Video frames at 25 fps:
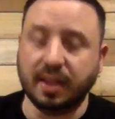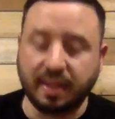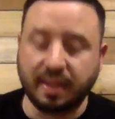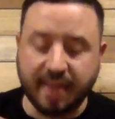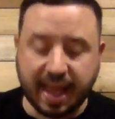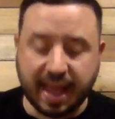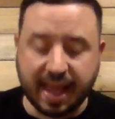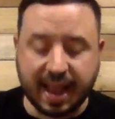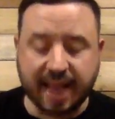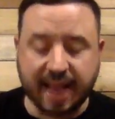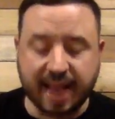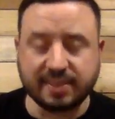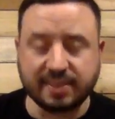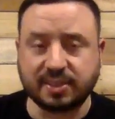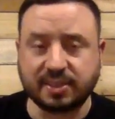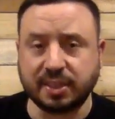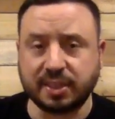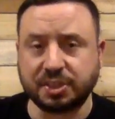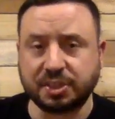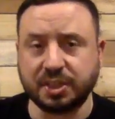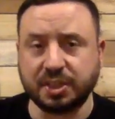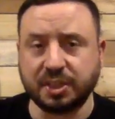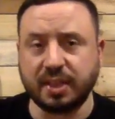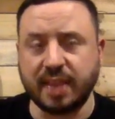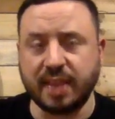That had
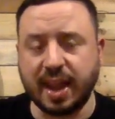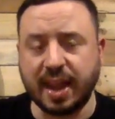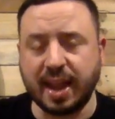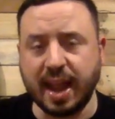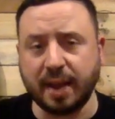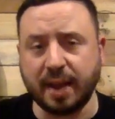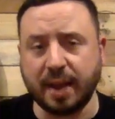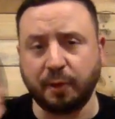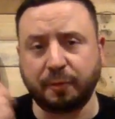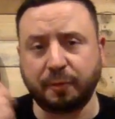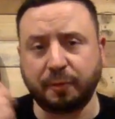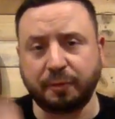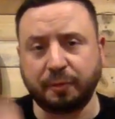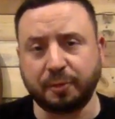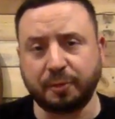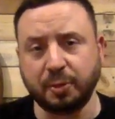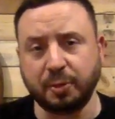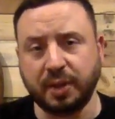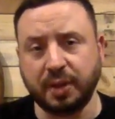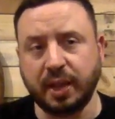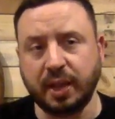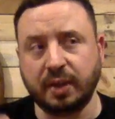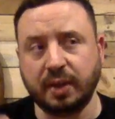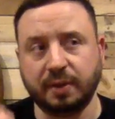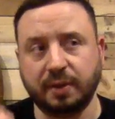such a, that had a
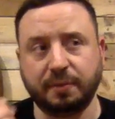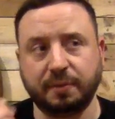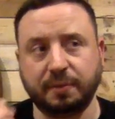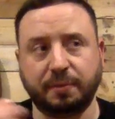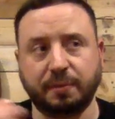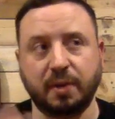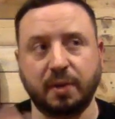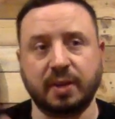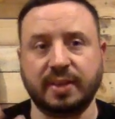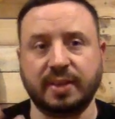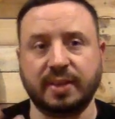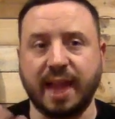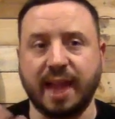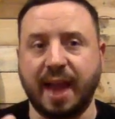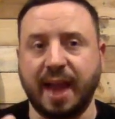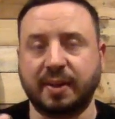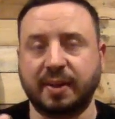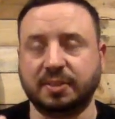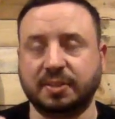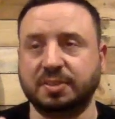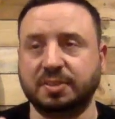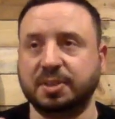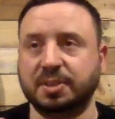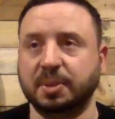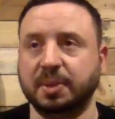fruity front
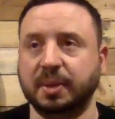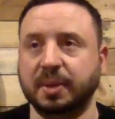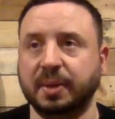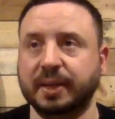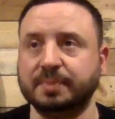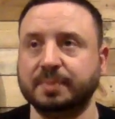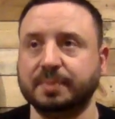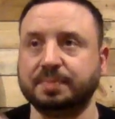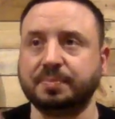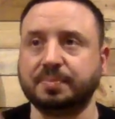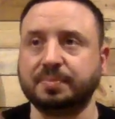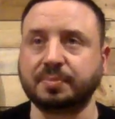character to it.